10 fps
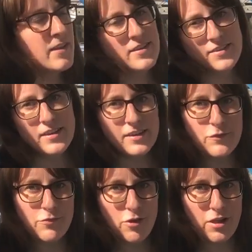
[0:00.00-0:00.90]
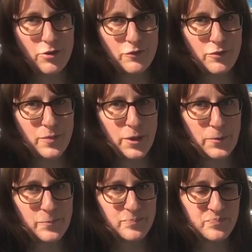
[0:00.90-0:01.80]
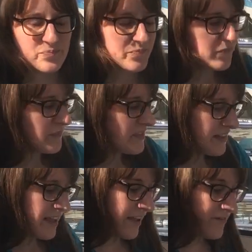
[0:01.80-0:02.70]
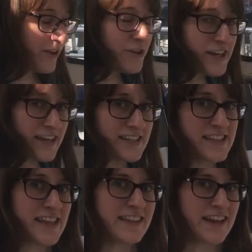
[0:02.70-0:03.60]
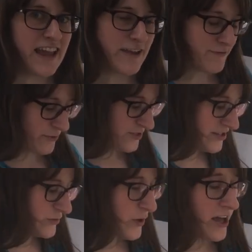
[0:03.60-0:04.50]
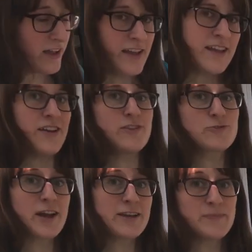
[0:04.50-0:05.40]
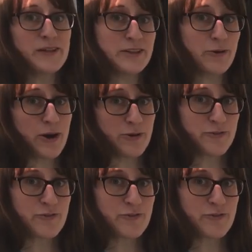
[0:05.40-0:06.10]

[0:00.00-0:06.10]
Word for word: nothing can fall out from here. A very nice thing that I have noticed as well is right below our